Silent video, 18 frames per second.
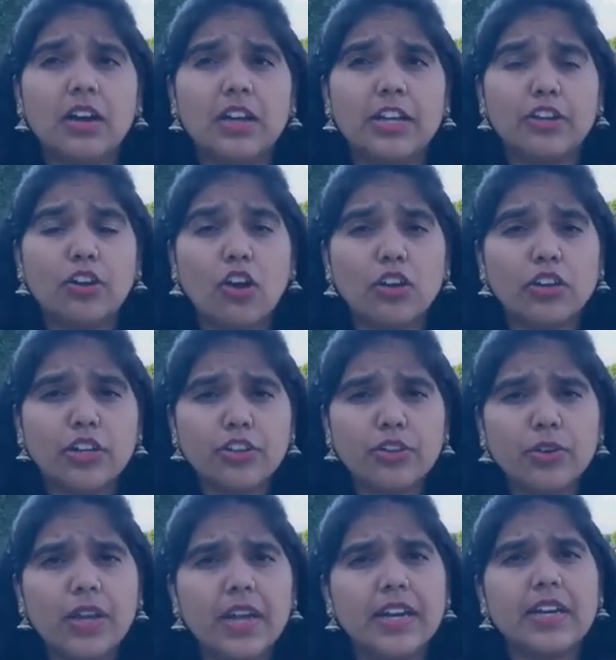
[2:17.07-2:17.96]
in order
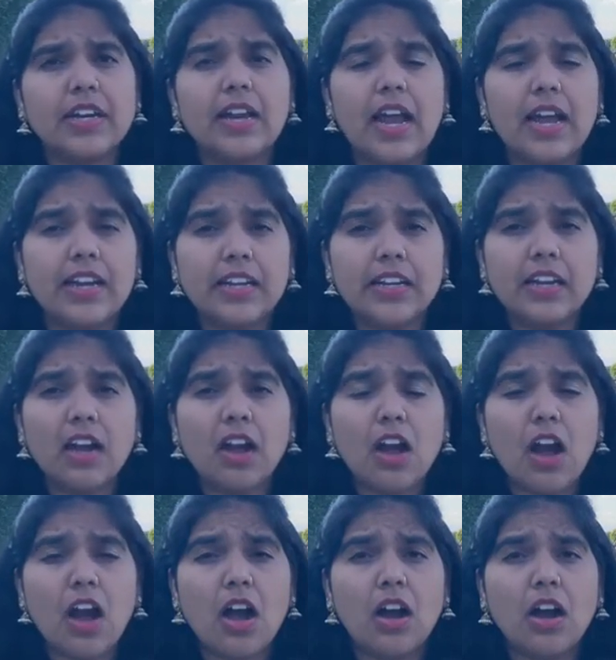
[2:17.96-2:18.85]
to get an
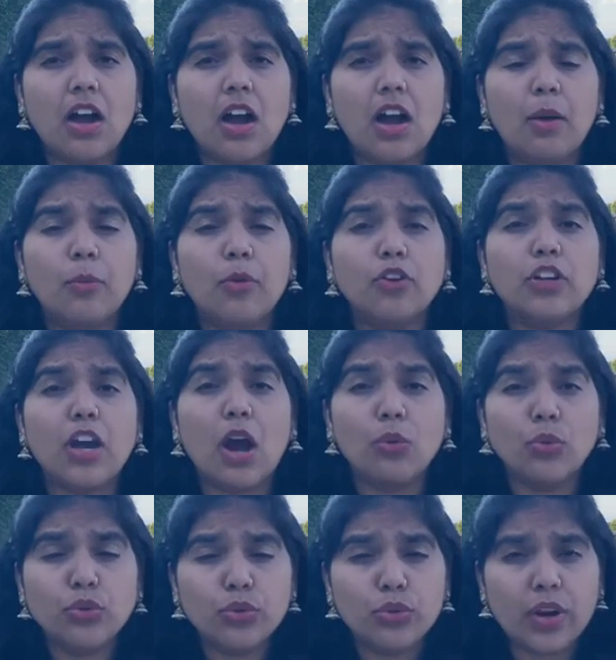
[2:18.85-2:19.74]
idea about
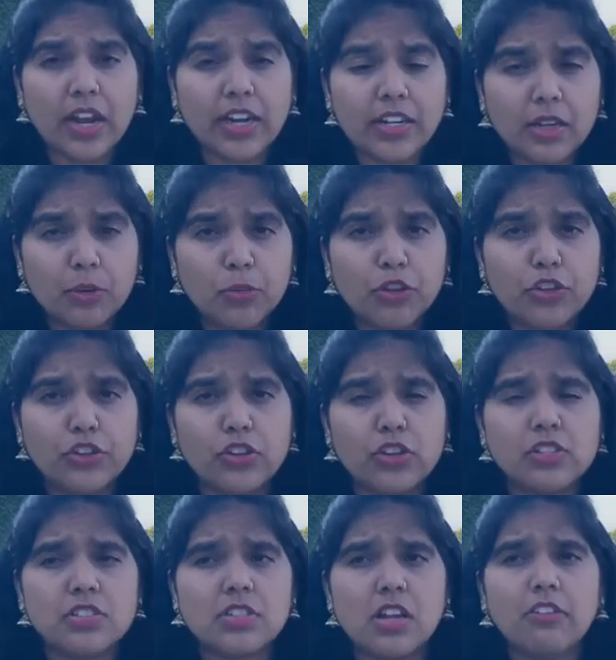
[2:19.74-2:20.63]
how to write about
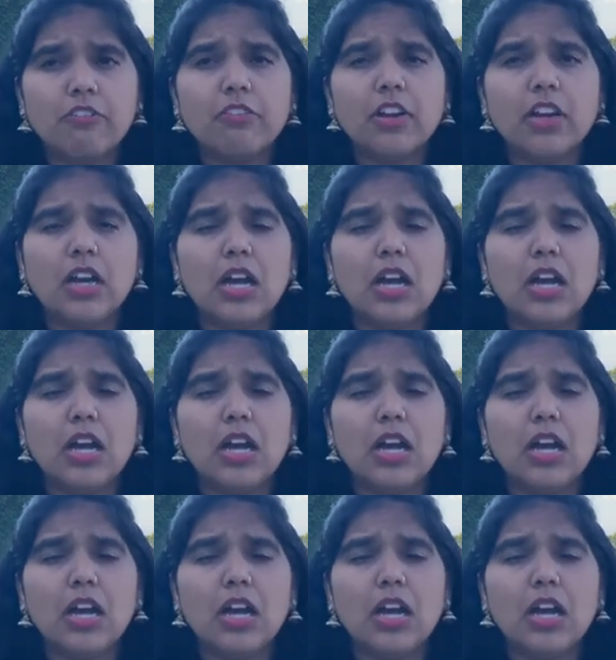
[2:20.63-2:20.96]
yourself.